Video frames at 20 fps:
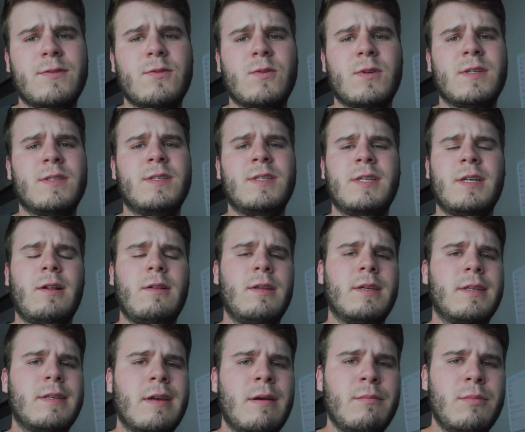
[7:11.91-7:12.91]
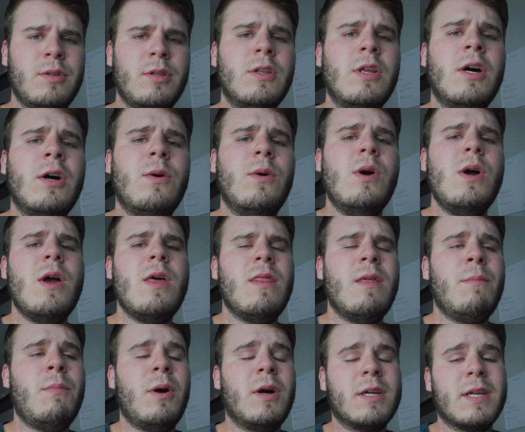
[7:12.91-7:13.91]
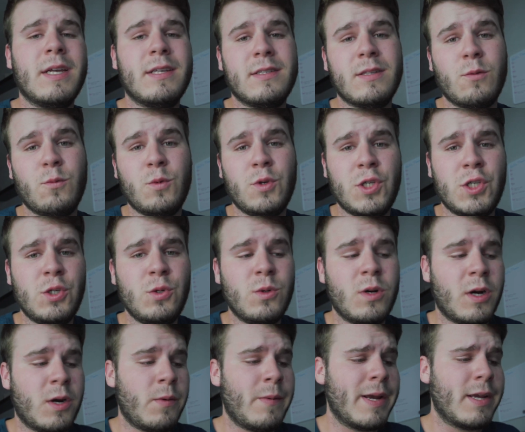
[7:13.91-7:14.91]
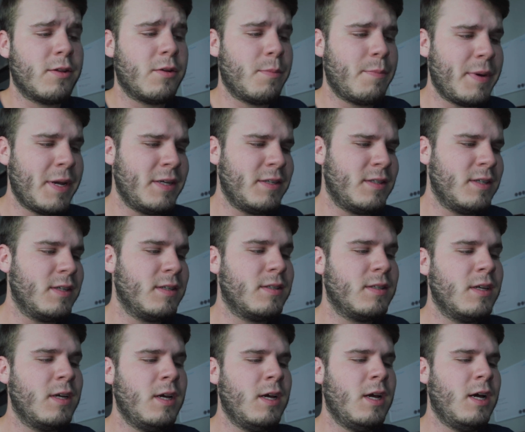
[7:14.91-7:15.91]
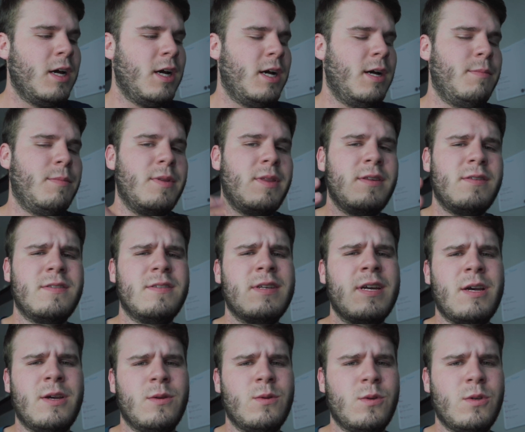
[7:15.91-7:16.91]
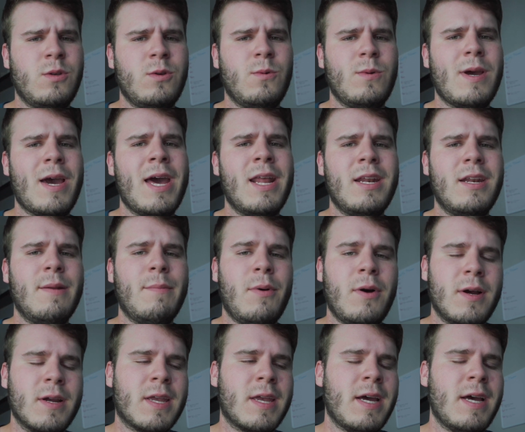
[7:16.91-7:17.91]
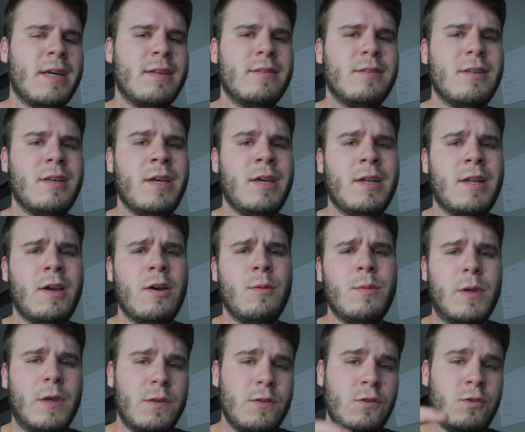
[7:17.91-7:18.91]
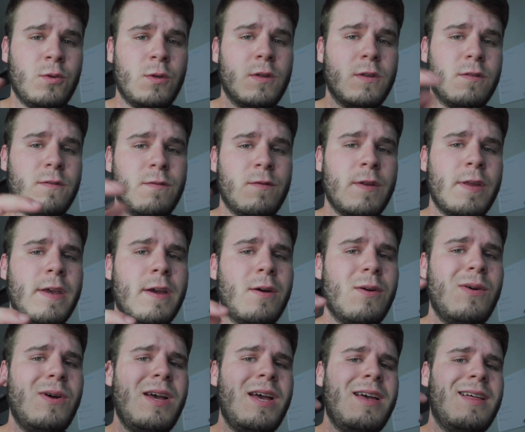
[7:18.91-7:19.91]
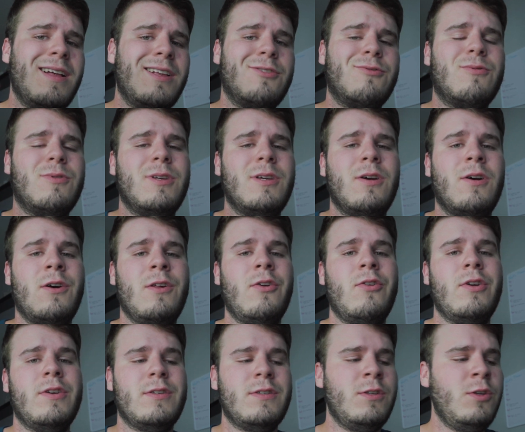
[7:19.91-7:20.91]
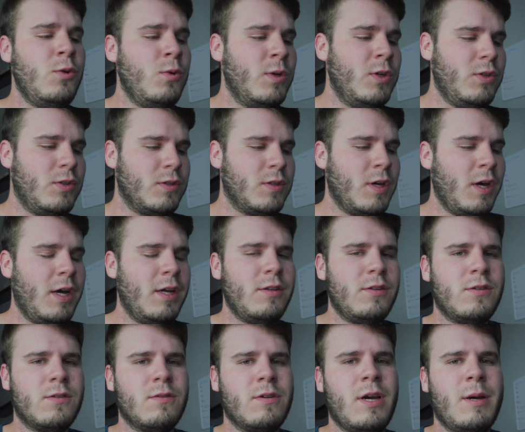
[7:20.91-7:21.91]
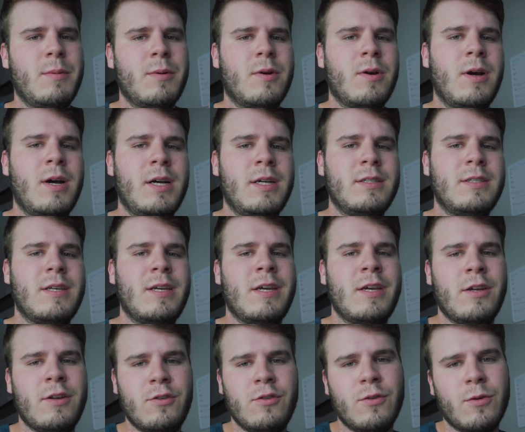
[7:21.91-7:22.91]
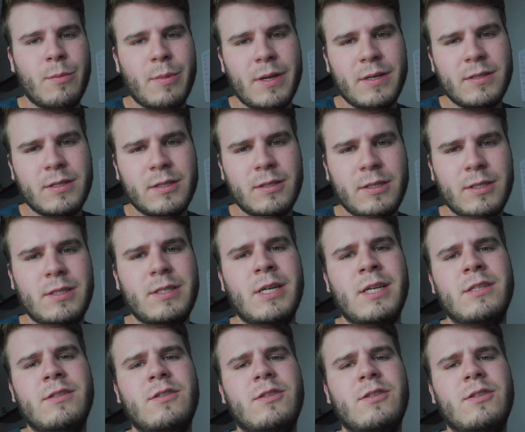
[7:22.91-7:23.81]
If you want to see it, I'll link down below the podcast that we shoot on a regular basis. But this is how you edit a podcast, and I hope you guys enjoyed this video. That's really all there is to it. Just cut, scrub across, and you're basically done.